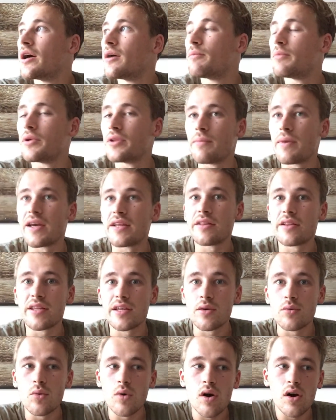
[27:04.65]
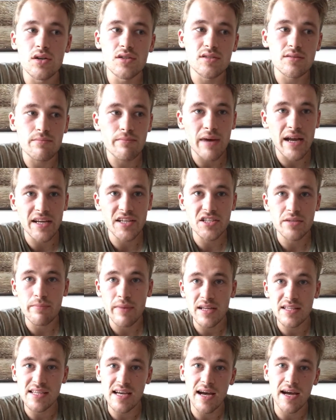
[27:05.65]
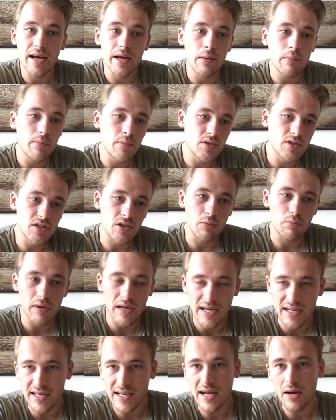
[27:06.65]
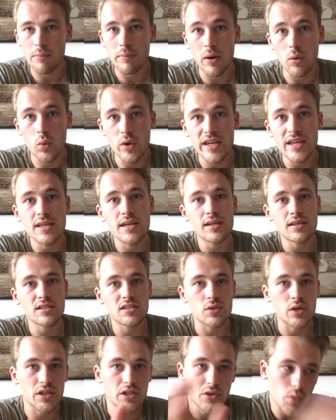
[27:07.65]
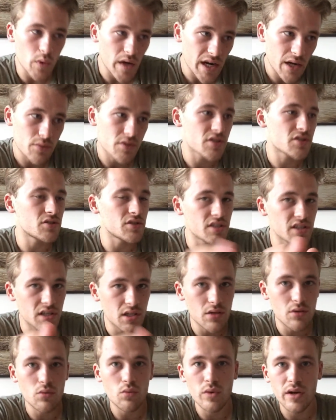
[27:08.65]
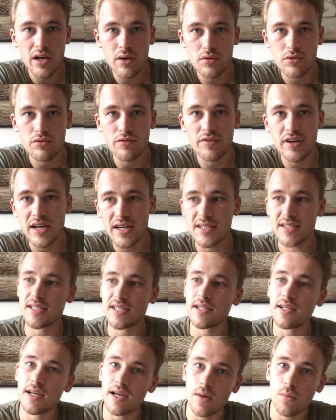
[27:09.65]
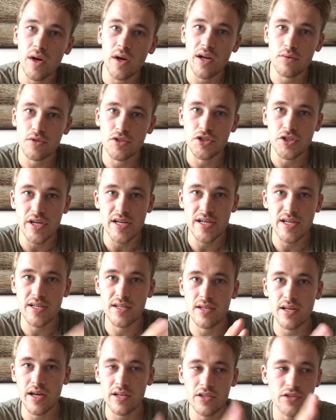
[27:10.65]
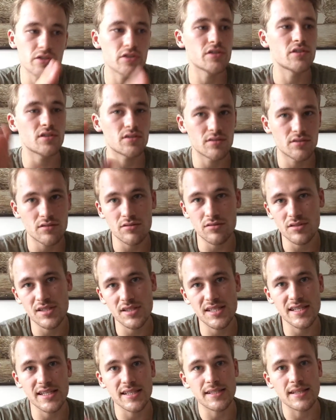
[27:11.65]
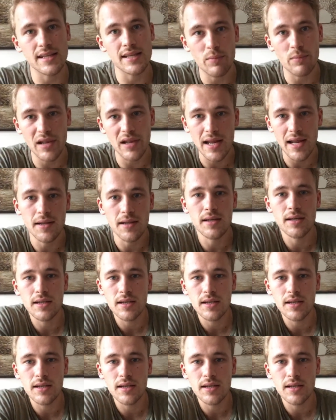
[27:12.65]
But the main thing was managing my time, so planning out my week, so I knew when I was studying, when I was revising, and when I was training, and just stick to that plan.